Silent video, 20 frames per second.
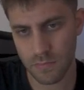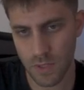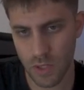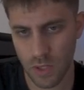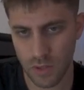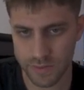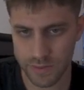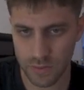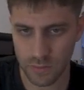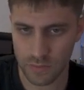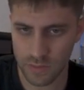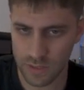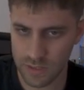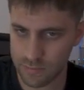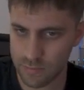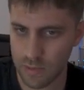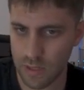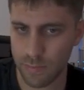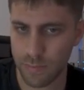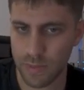Also, this
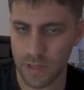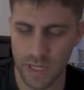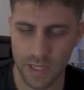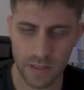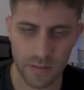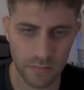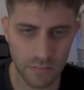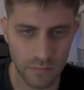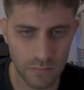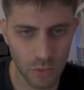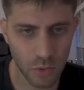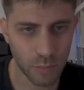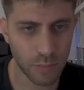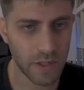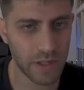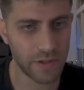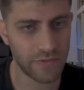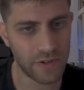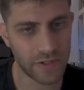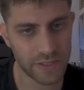is my plan, to
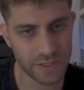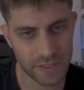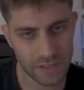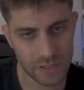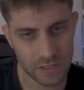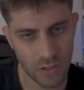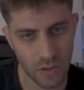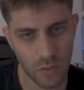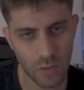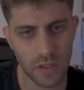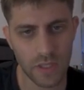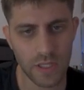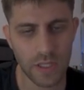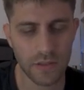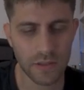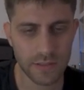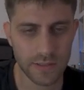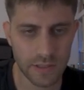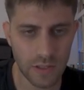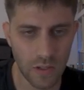play very
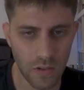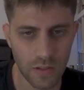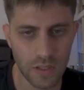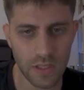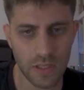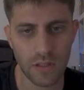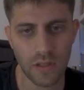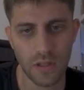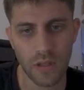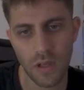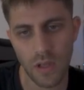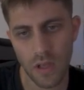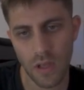slowly, solid,